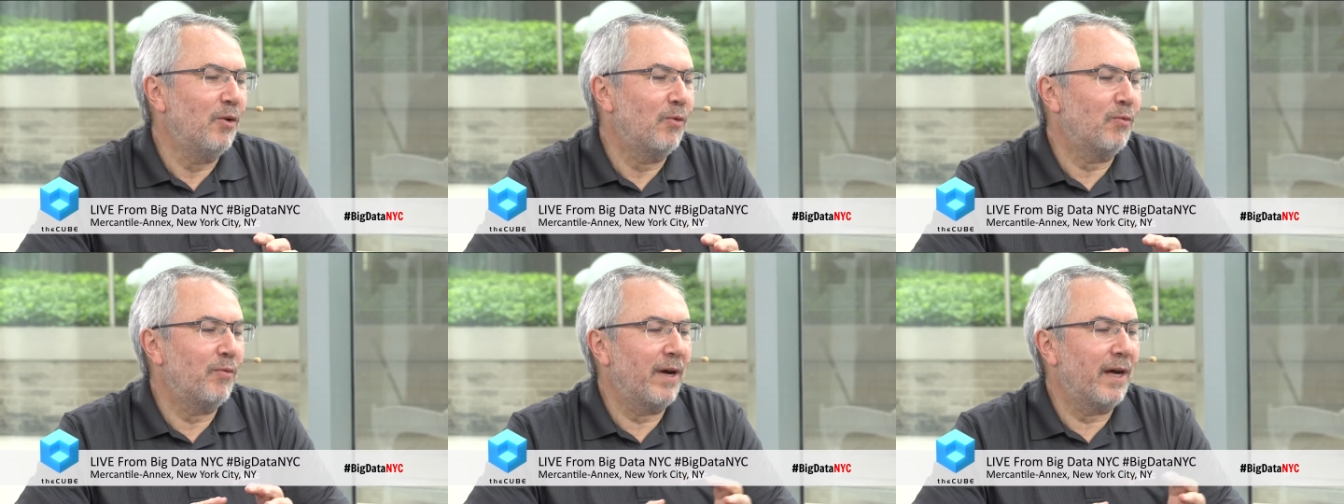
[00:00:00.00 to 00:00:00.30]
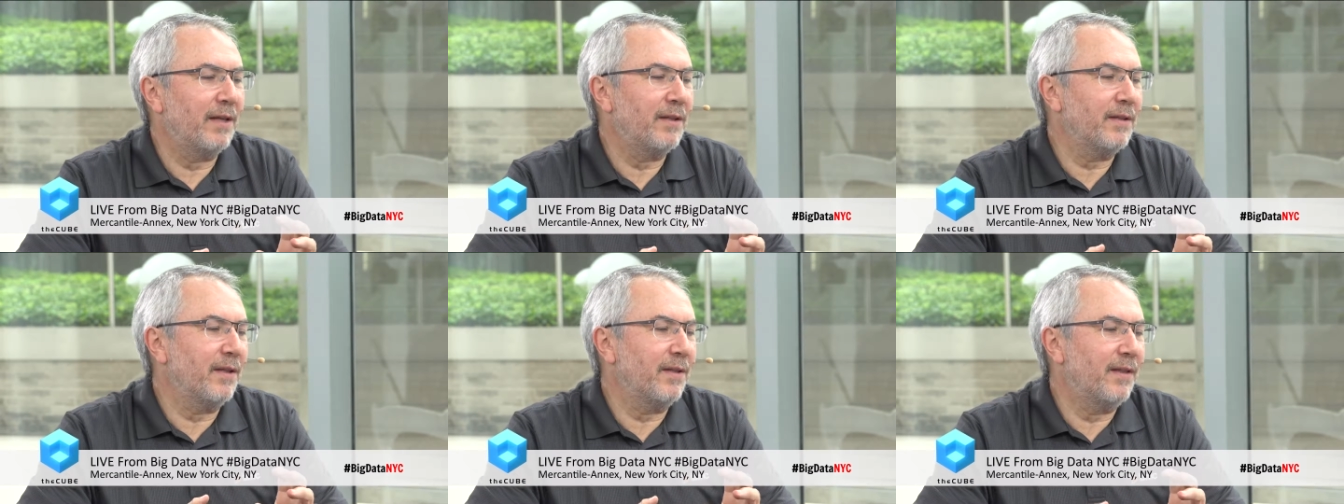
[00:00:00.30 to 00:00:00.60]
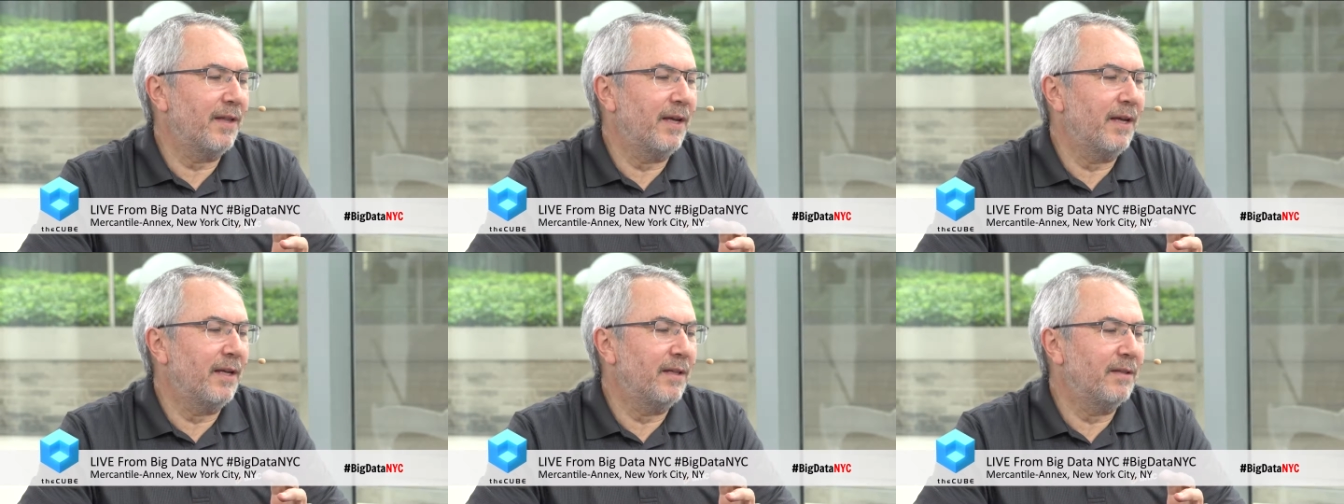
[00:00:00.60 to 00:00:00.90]
rather
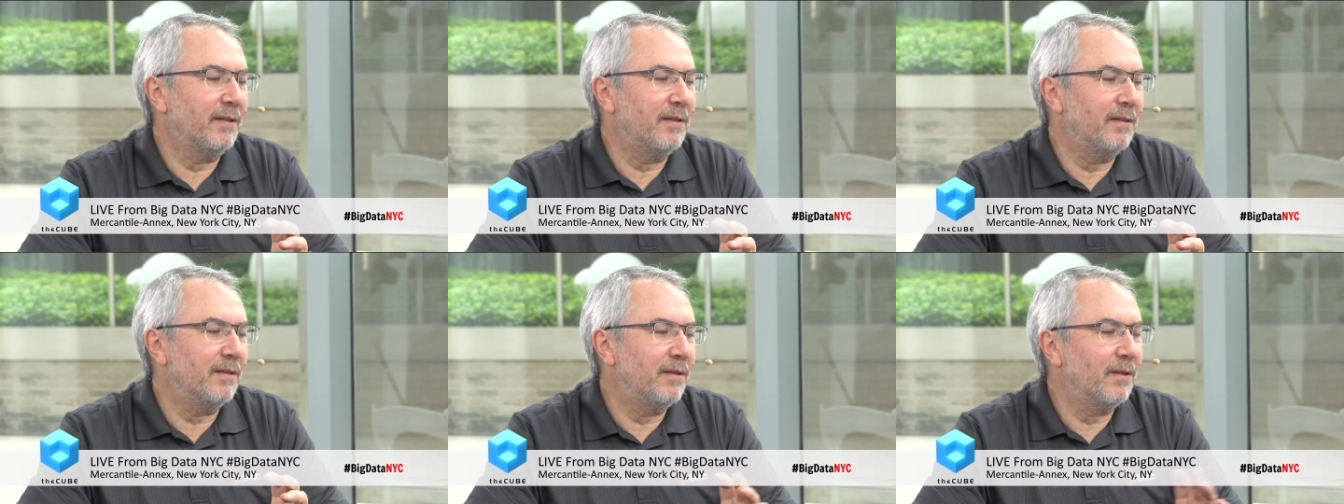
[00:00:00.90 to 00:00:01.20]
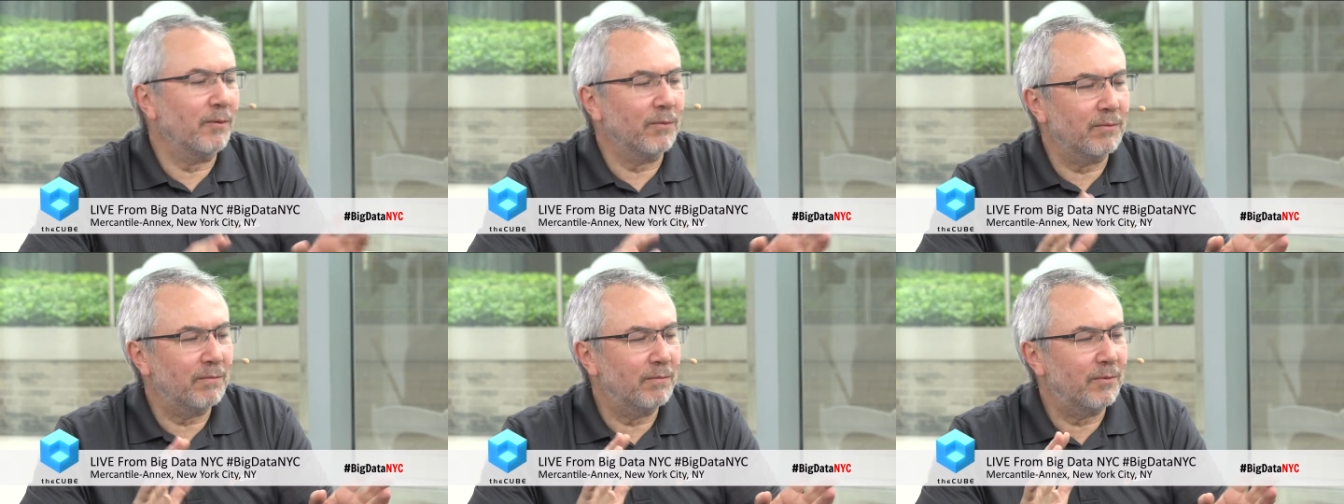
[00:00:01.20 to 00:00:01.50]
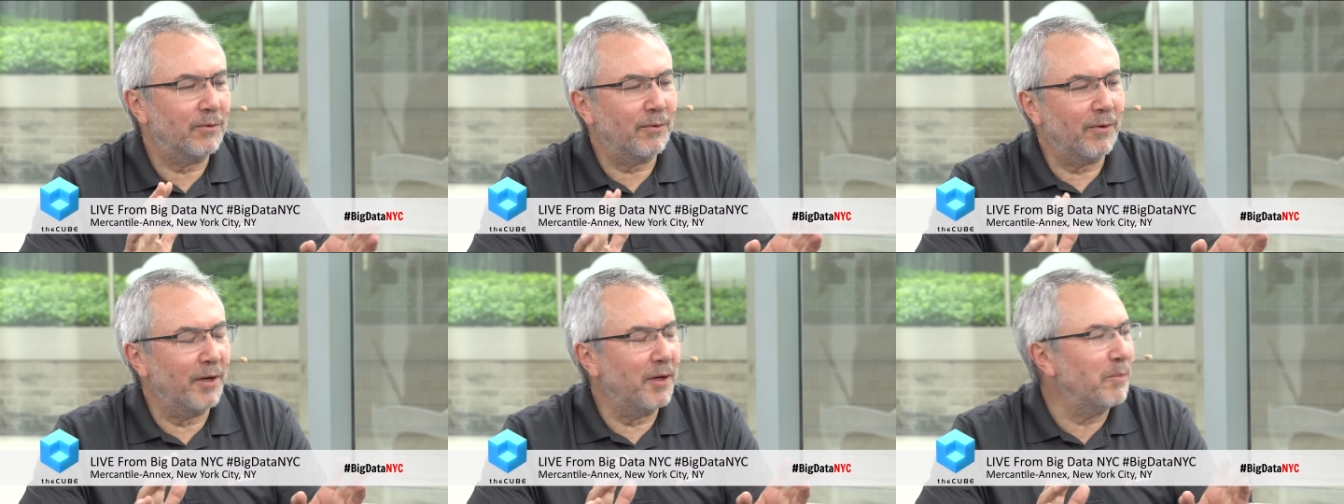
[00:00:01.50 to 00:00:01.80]
than you know
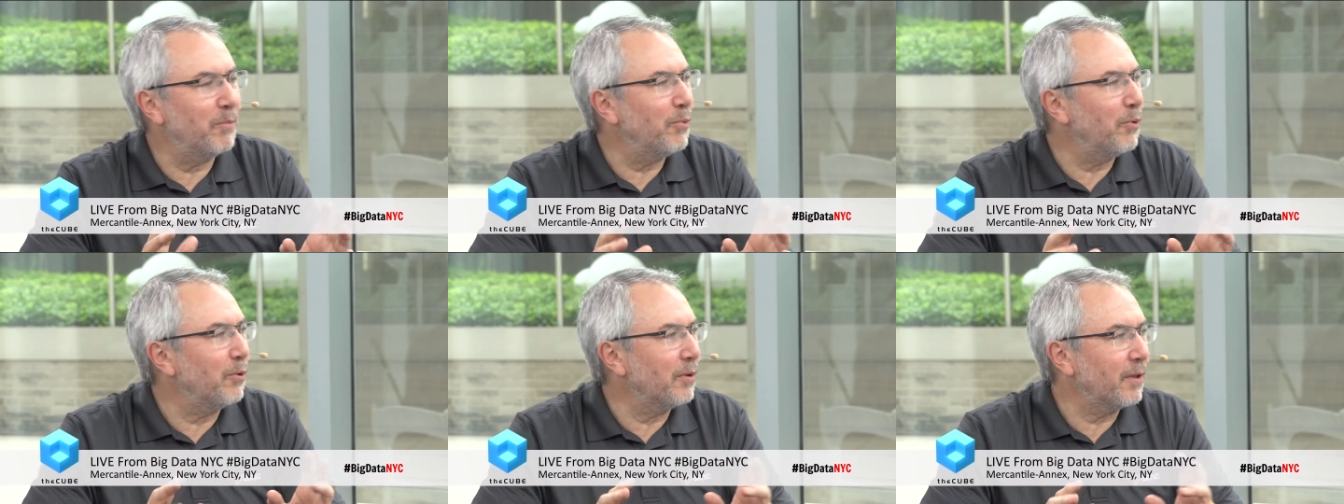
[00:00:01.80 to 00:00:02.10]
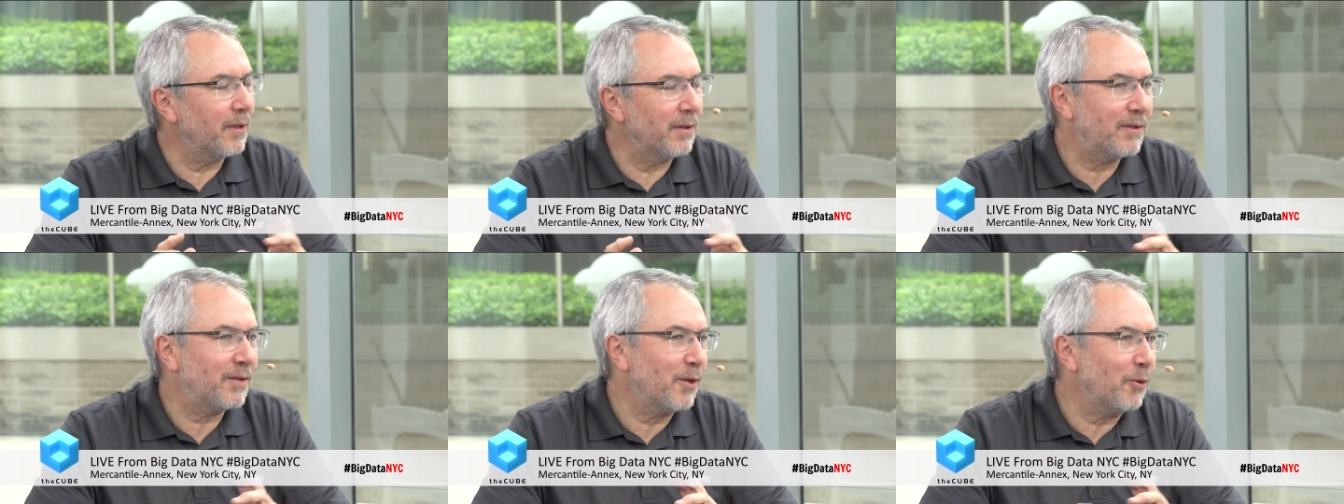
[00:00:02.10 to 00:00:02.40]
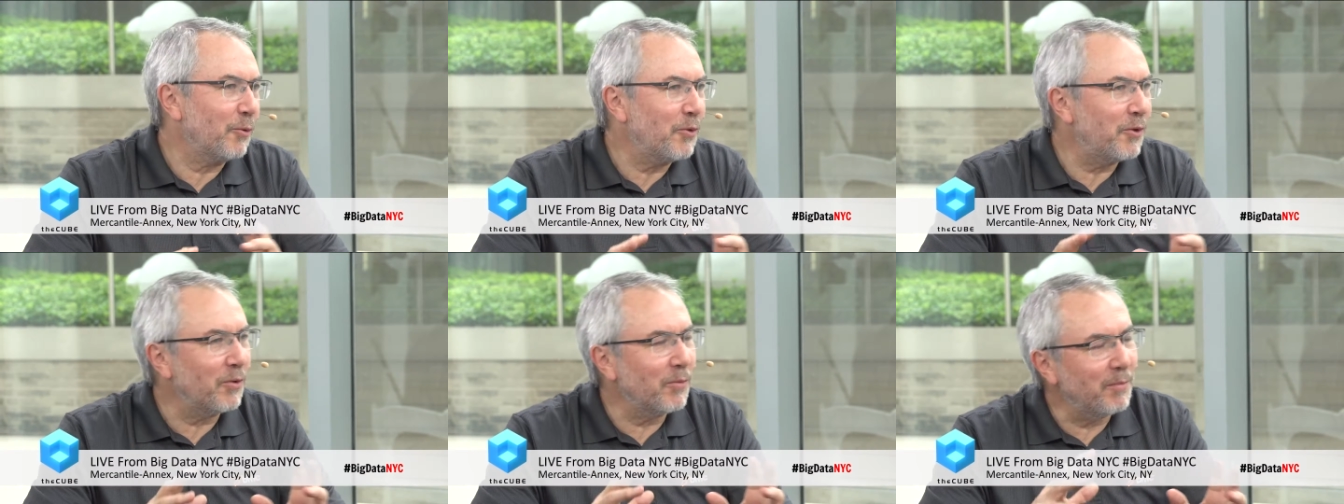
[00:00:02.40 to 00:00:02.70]
trying to pull in
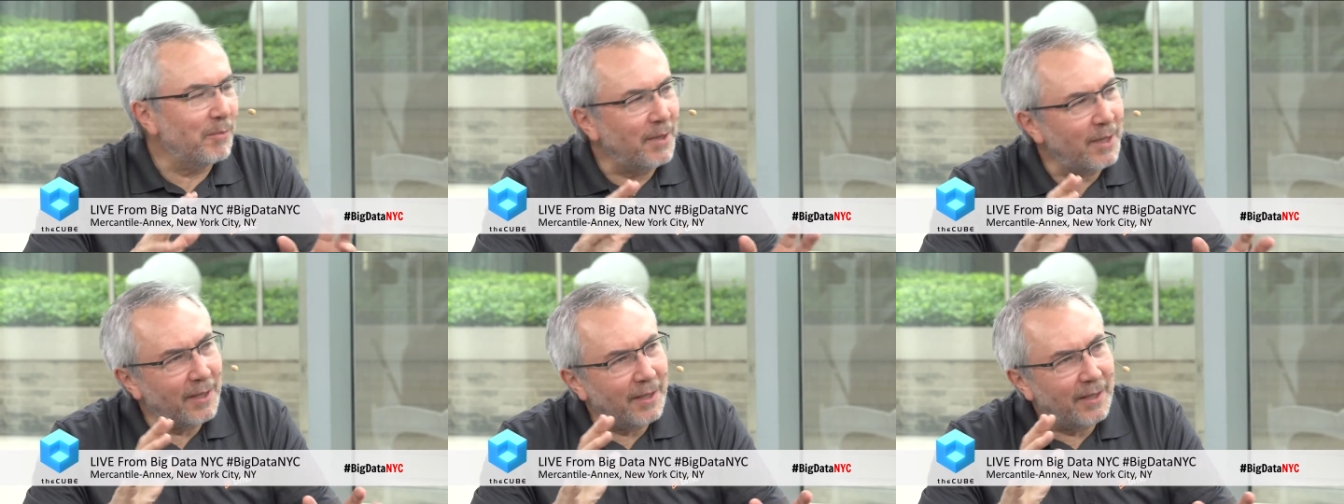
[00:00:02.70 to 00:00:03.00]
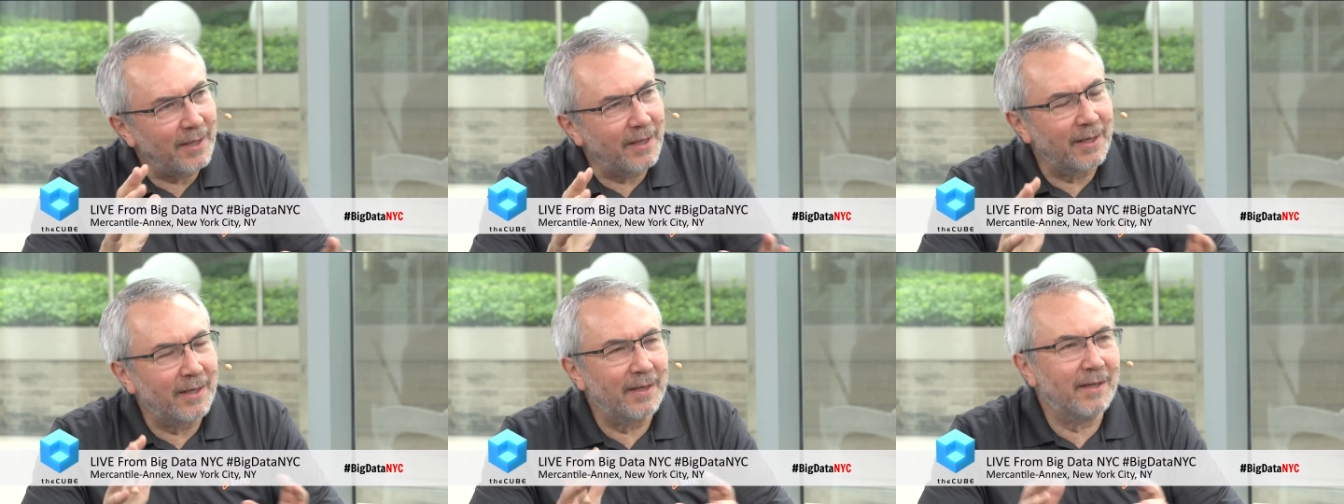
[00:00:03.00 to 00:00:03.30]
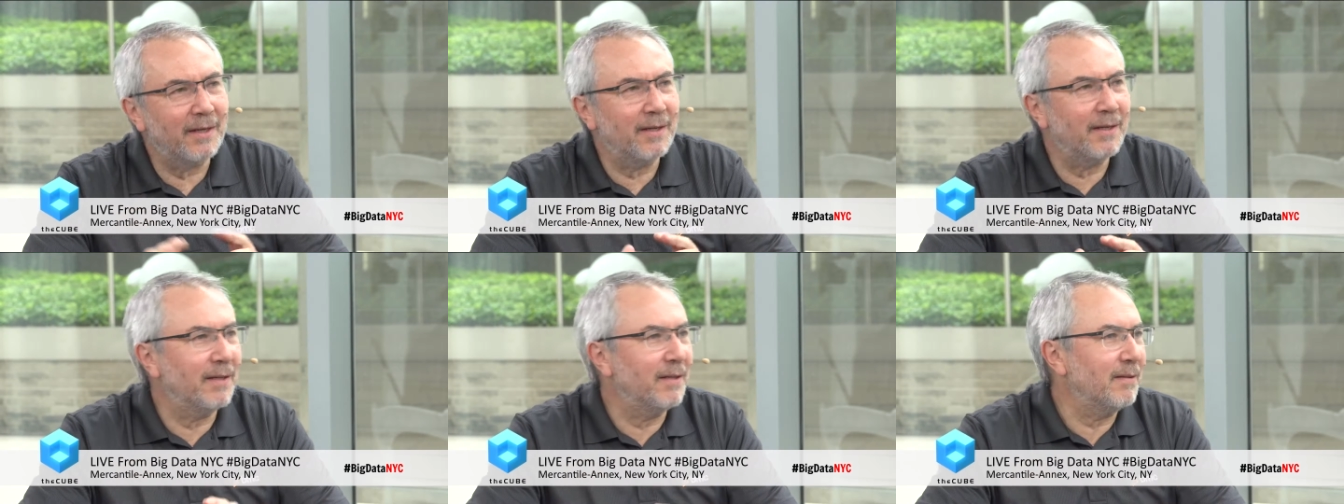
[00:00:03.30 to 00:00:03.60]
social
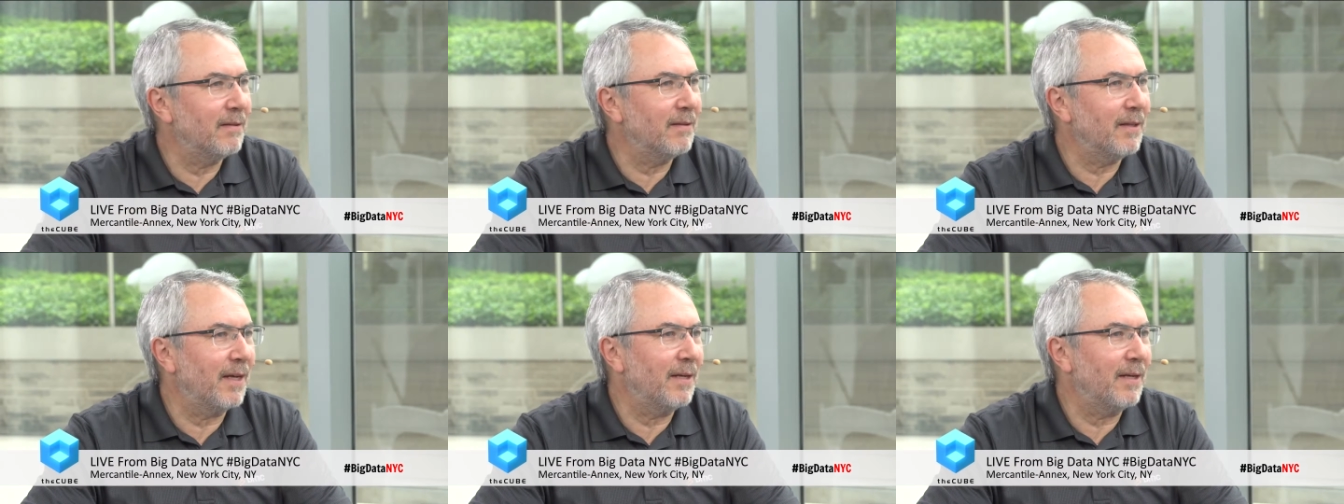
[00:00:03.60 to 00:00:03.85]
media and,